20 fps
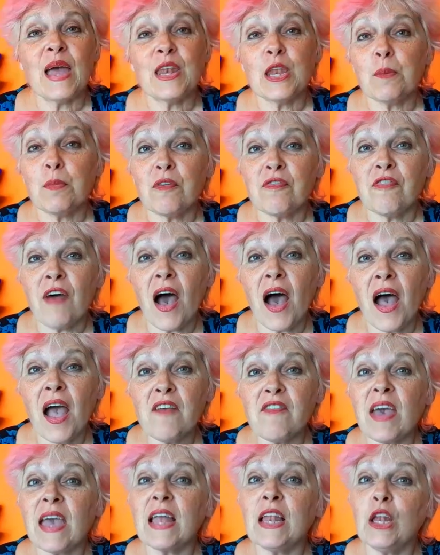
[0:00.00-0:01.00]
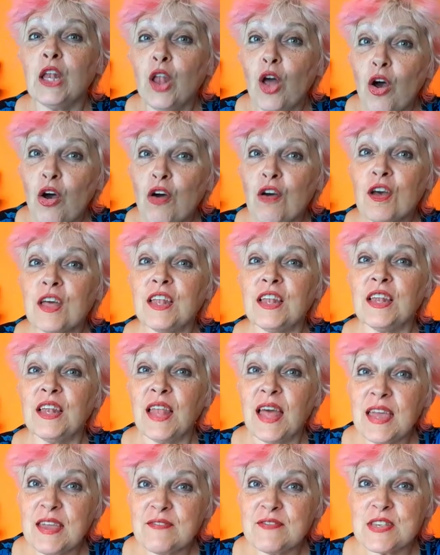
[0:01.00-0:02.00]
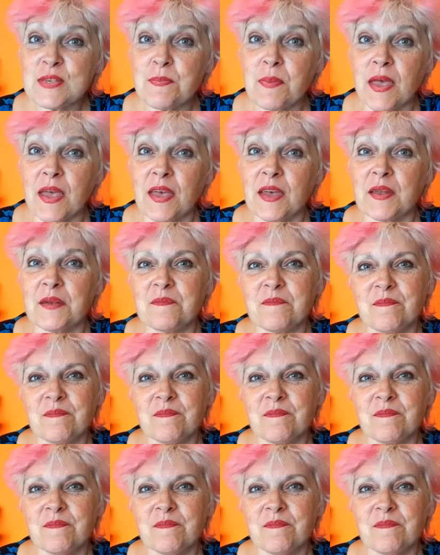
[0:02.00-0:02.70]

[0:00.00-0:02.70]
Number five, a long lifespan.